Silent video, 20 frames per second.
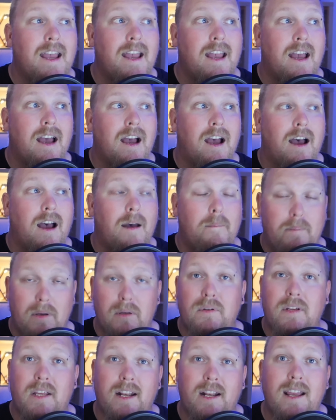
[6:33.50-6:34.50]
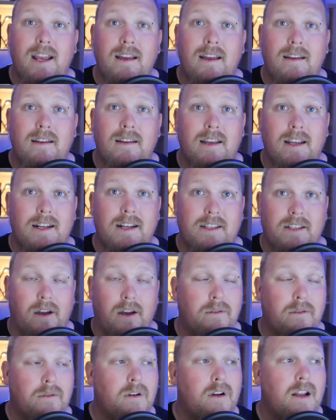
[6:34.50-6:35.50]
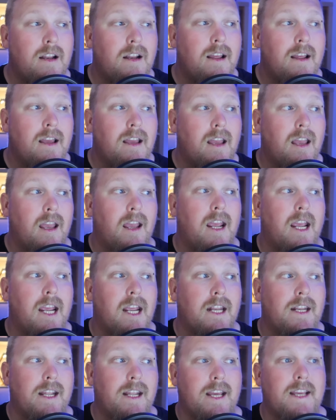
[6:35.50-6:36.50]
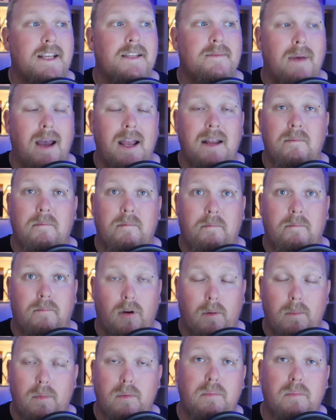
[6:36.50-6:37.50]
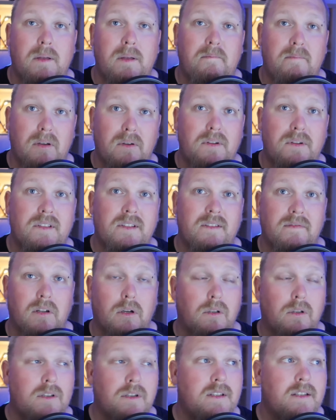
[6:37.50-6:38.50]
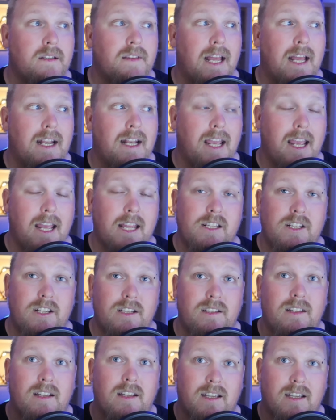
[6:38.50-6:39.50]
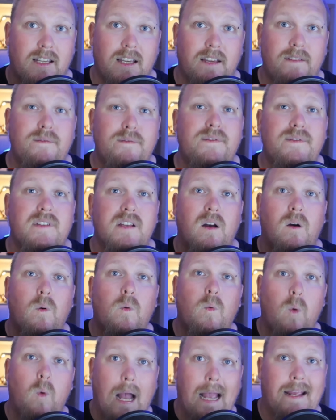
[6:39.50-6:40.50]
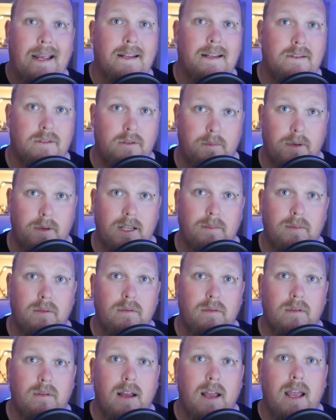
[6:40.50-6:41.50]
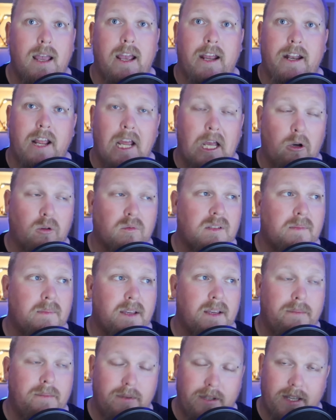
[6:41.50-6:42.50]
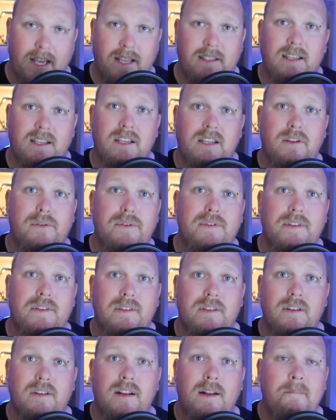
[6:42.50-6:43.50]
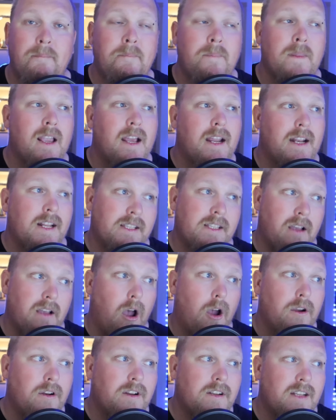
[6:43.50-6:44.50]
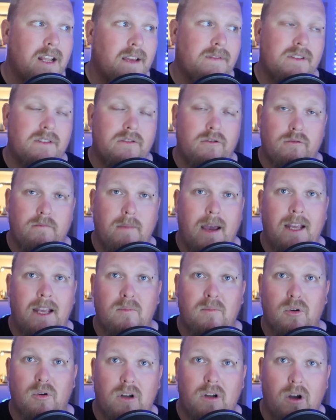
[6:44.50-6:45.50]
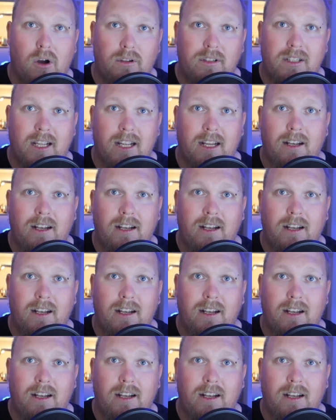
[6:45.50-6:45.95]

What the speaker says: a billionaire in his own right, and he's made probably billions of dollars that he just gives away to people and helps people. Yes, he uses it in his own endeavors to make more content,